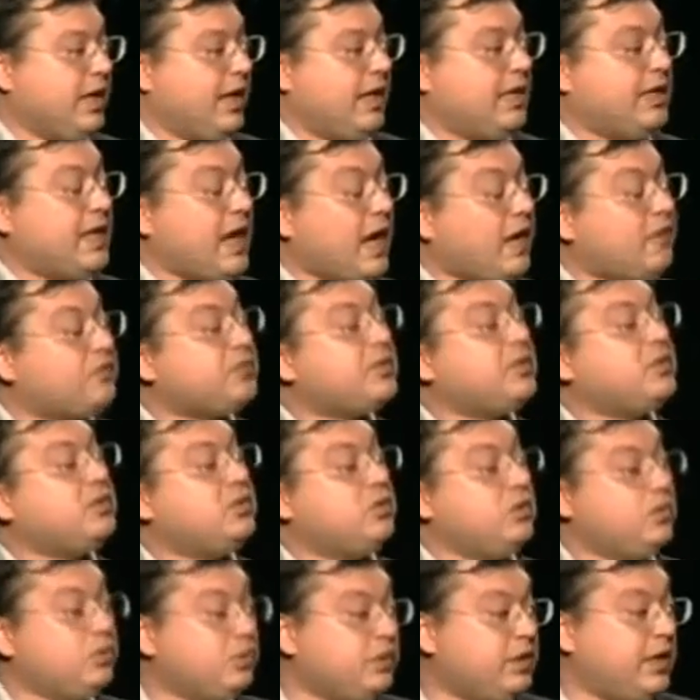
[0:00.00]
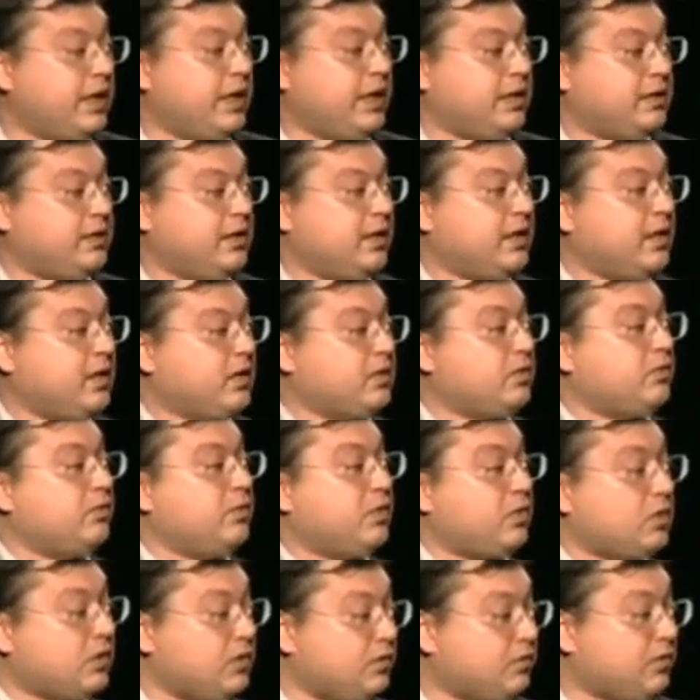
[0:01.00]
and after 2 days, they got
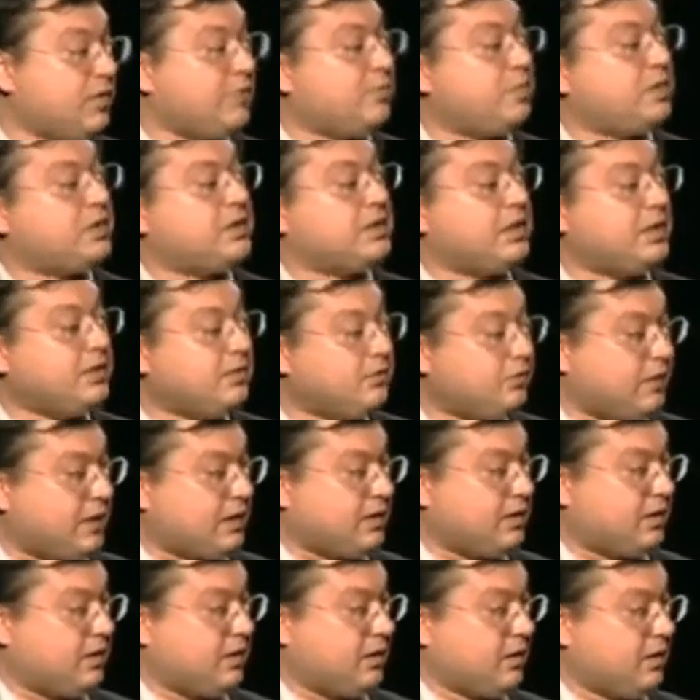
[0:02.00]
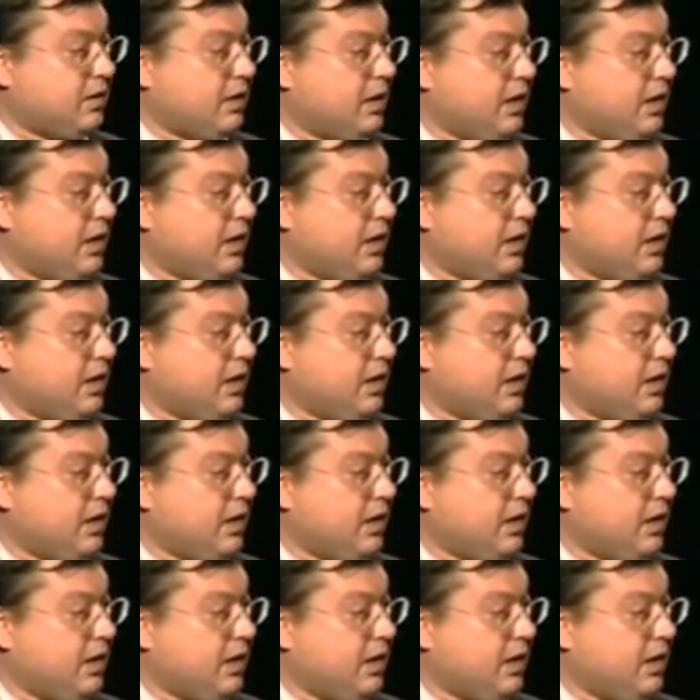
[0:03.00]
45% faster.